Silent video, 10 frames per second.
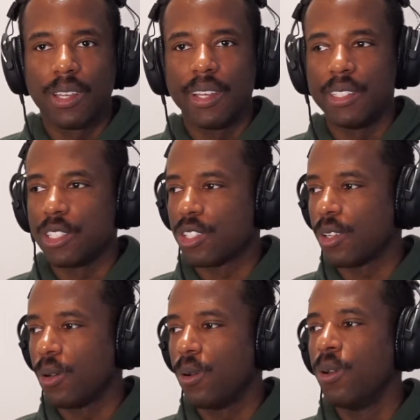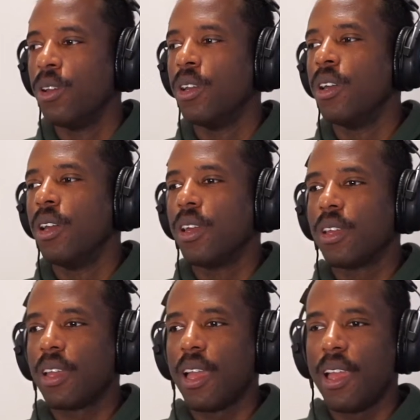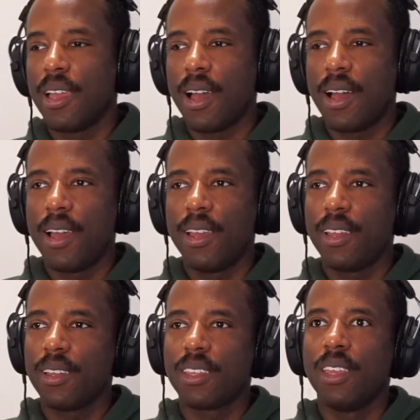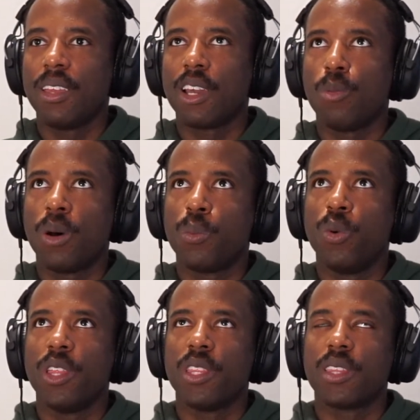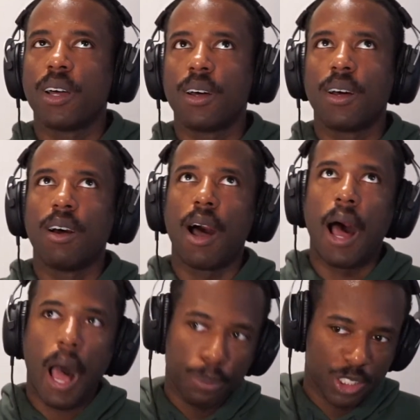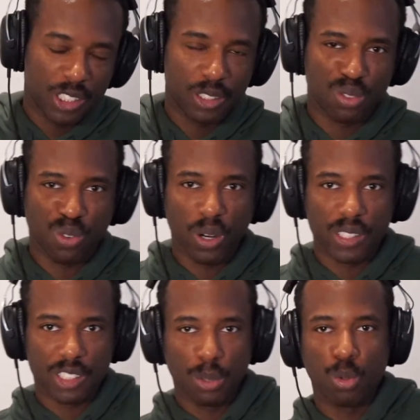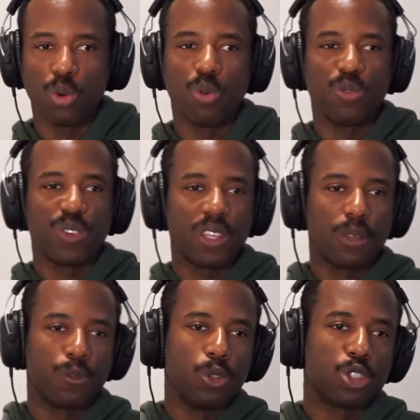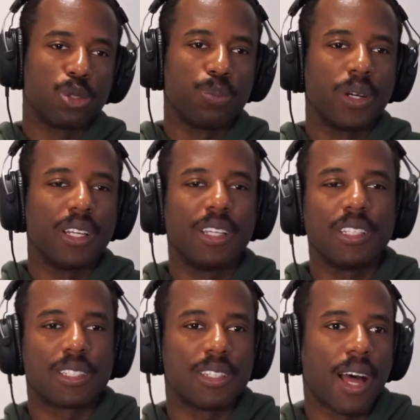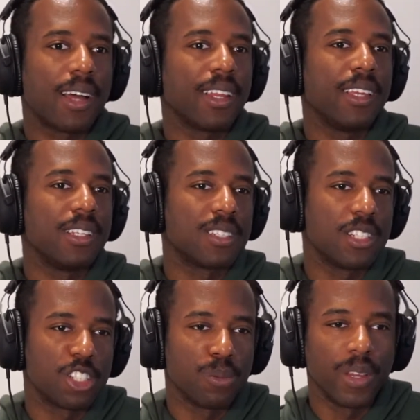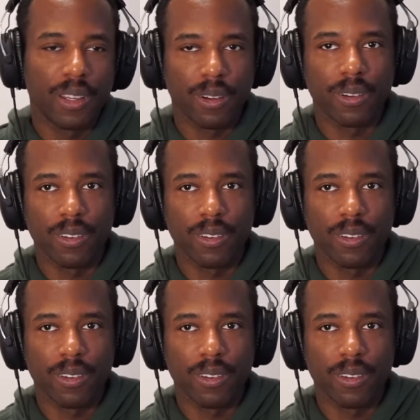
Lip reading: And so AI can come up with options for us to move in the future, but it is not a decision maker.